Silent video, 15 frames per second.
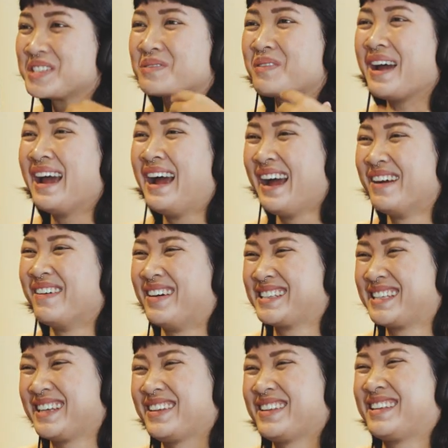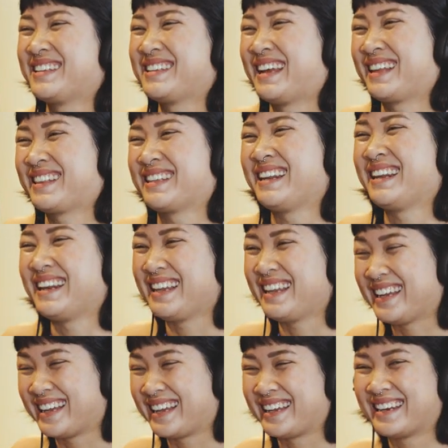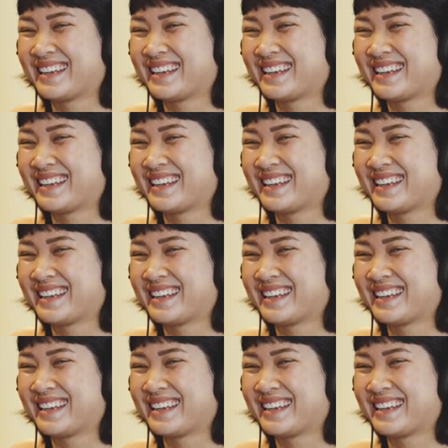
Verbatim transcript: is oh. why I wanted you to take the lead. Oh, okay,